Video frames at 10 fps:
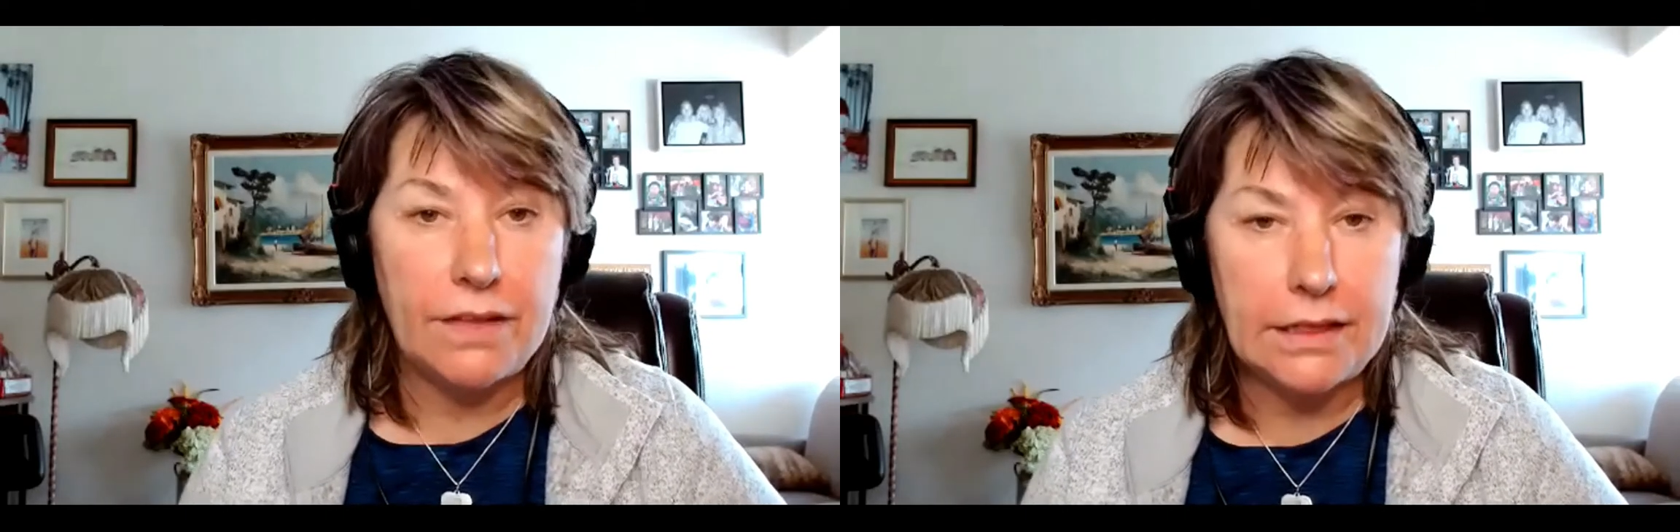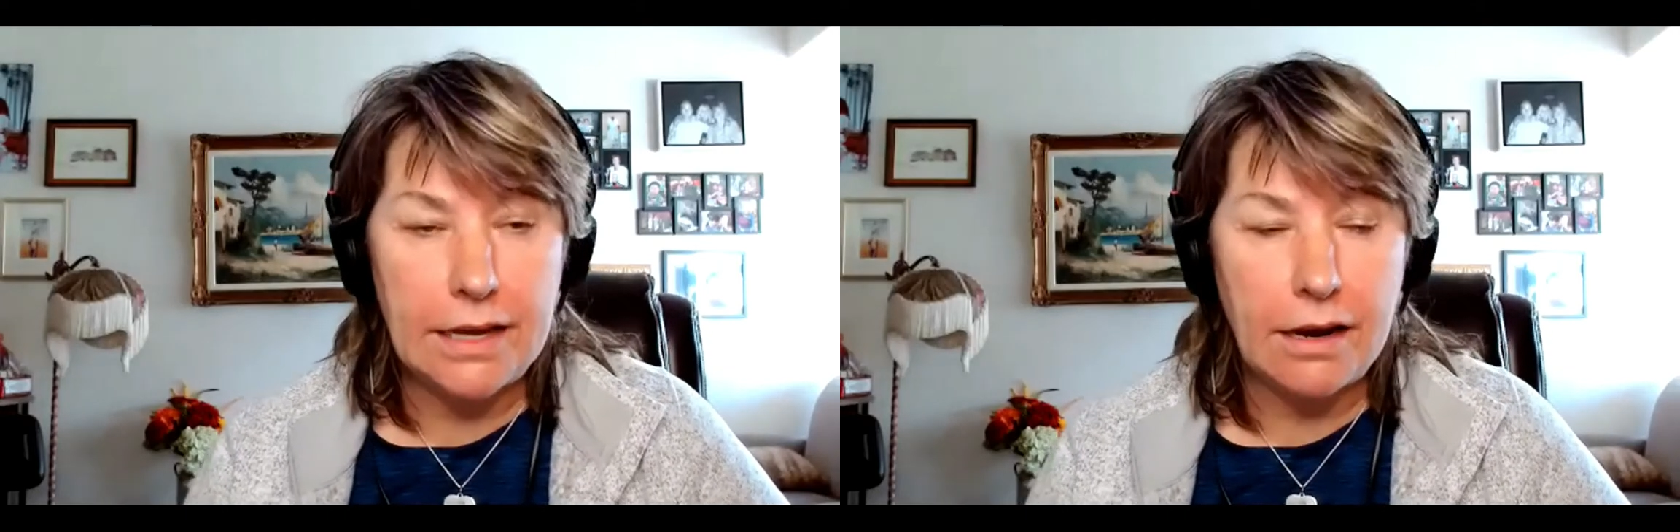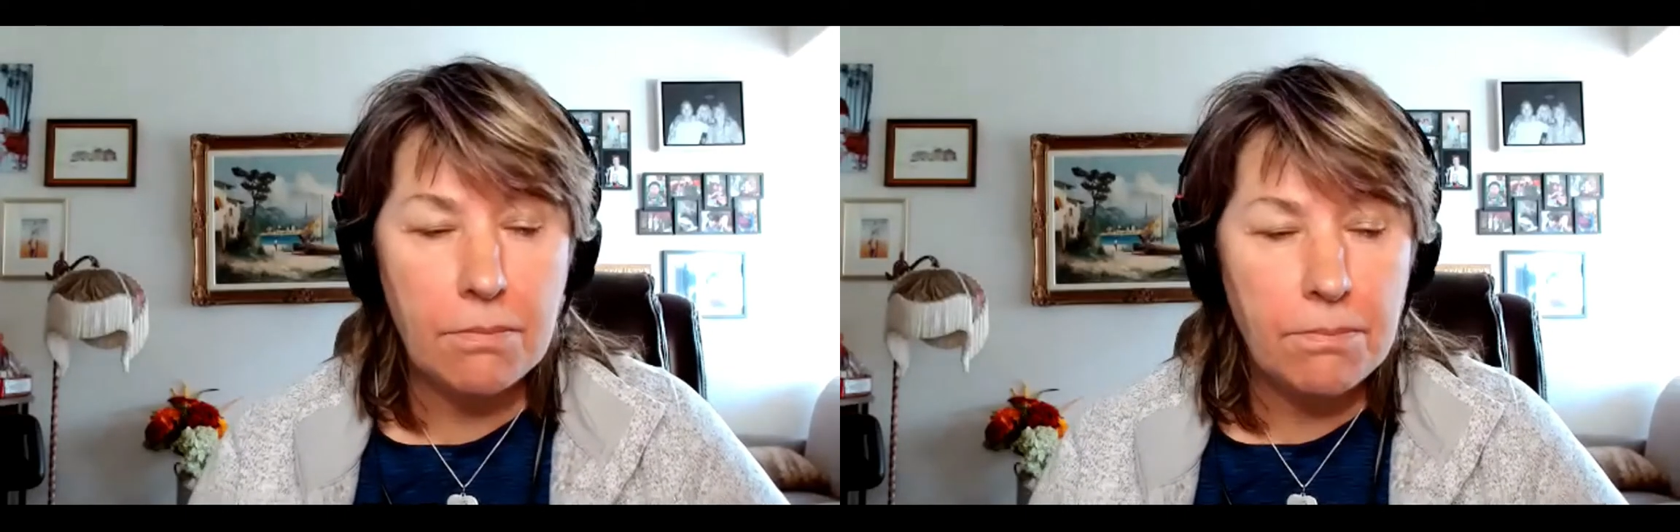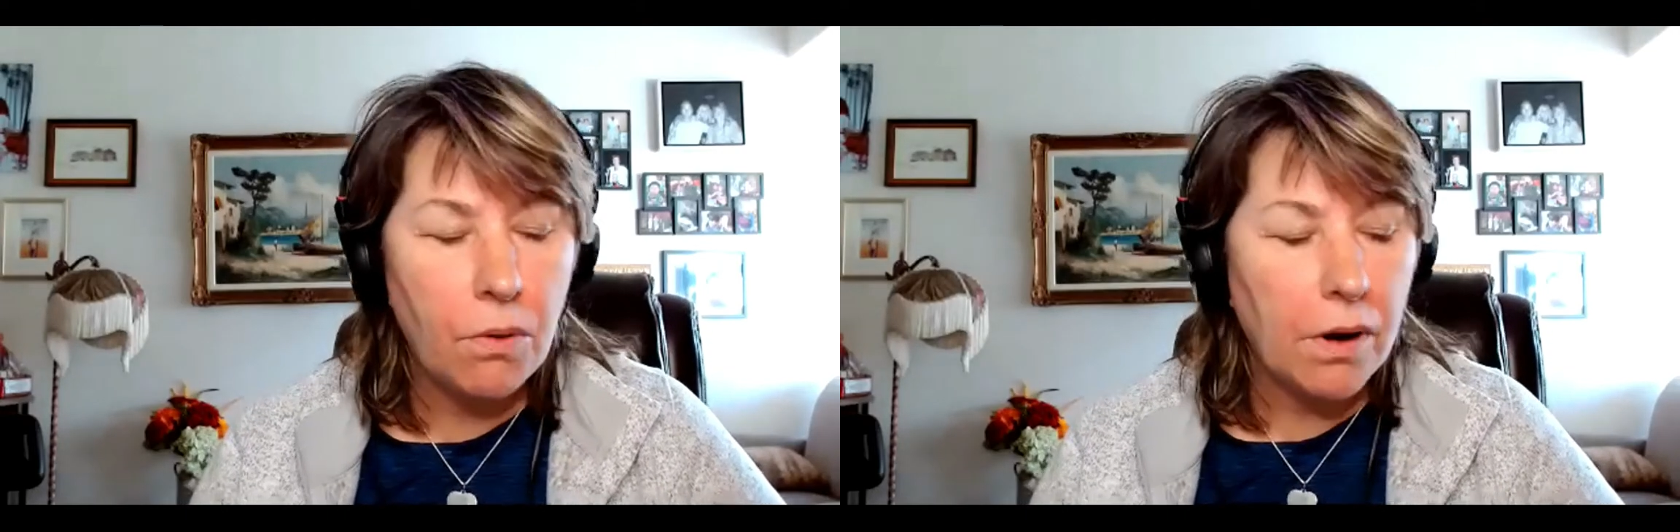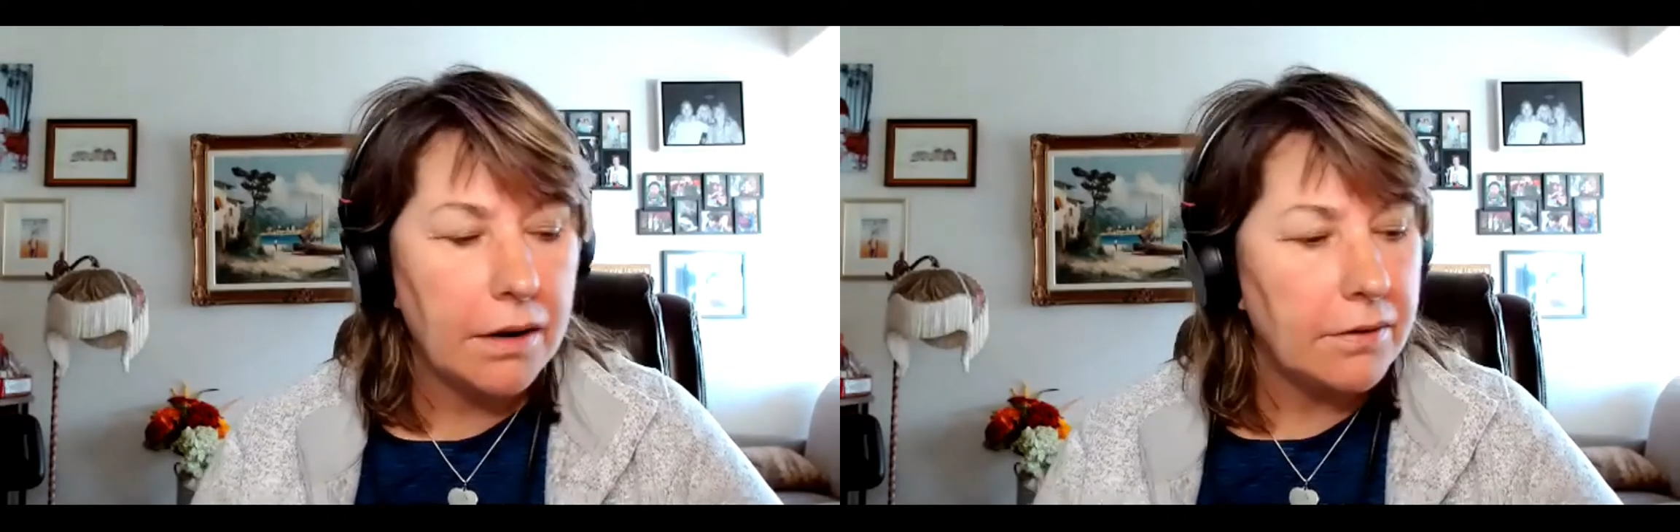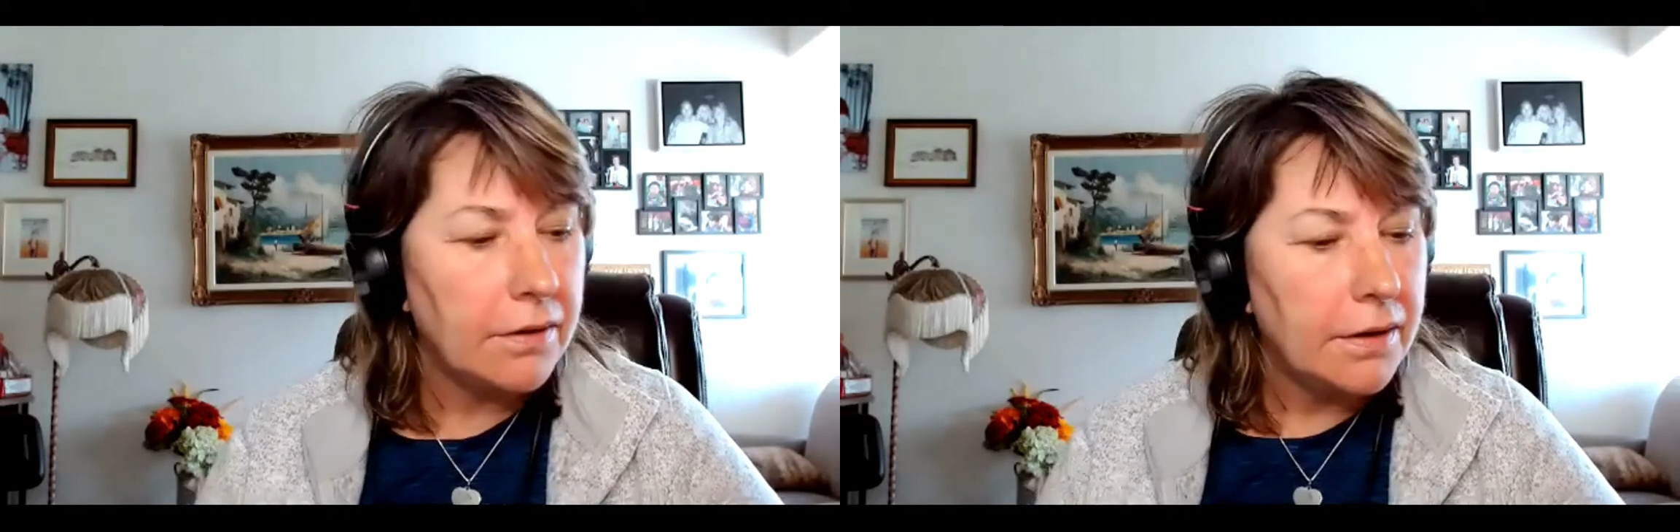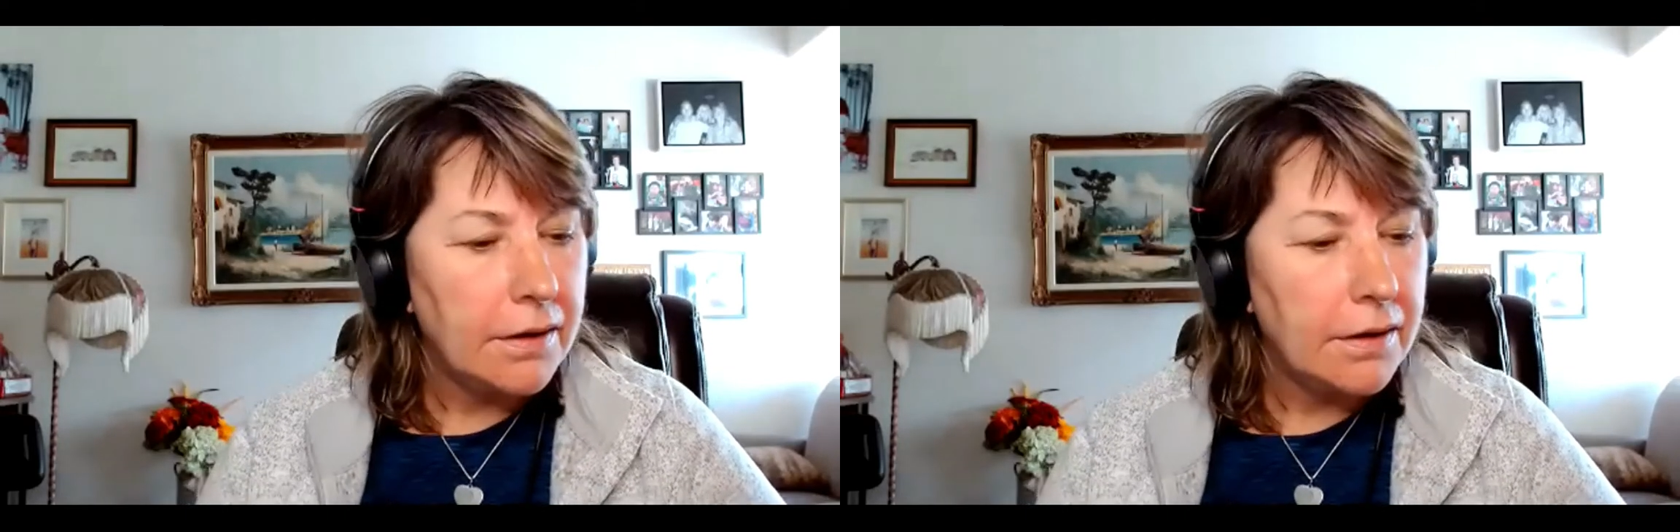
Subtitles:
at the airport.